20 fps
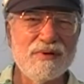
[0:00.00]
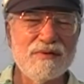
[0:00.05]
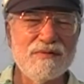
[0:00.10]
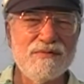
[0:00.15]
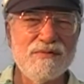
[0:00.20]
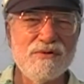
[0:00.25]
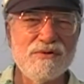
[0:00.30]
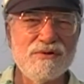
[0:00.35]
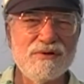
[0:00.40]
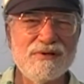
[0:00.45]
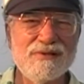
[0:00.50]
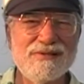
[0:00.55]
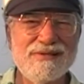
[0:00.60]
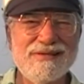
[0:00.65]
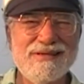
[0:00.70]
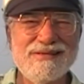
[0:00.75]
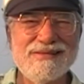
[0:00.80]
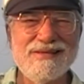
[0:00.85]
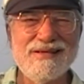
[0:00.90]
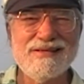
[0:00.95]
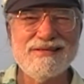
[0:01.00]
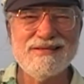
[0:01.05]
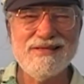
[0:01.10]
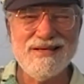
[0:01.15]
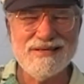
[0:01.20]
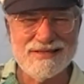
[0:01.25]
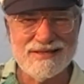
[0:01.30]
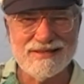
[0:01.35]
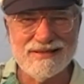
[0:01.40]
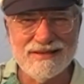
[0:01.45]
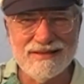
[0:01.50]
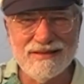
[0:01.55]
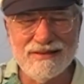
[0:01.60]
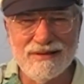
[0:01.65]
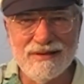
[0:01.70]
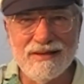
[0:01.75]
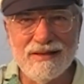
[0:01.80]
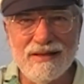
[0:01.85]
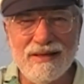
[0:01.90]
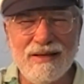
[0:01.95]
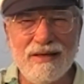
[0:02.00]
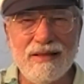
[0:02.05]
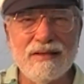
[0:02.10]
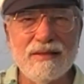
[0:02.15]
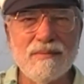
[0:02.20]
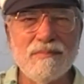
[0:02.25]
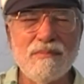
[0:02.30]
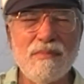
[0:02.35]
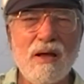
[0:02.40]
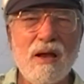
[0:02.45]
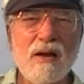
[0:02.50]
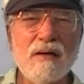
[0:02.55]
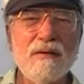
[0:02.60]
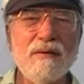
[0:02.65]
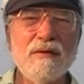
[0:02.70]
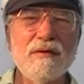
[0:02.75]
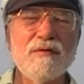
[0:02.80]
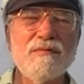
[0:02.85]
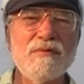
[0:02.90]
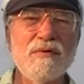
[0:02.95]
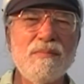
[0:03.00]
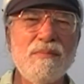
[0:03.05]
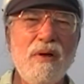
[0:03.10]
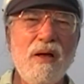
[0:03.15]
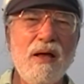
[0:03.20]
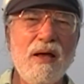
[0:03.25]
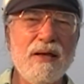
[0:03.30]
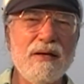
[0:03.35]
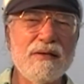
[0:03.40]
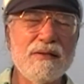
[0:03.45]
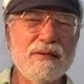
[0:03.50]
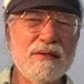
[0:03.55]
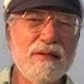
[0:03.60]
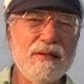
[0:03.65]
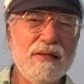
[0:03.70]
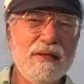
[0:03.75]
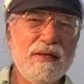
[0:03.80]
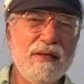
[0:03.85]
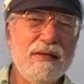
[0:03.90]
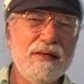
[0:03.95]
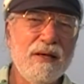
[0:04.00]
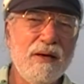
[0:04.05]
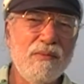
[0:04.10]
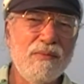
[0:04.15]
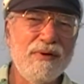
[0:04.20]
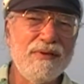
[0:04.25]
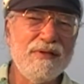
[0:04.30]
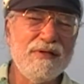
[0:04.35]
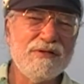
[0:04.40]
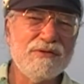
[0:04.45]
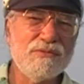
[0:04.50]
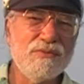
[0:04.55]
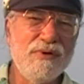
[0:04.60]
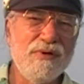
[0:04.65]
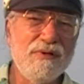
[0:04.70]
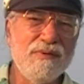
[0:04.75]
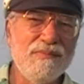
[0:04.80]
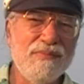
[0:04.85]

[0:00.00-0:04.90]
about the future because it doesn't exist in the modeling of your mind. Now, when these 3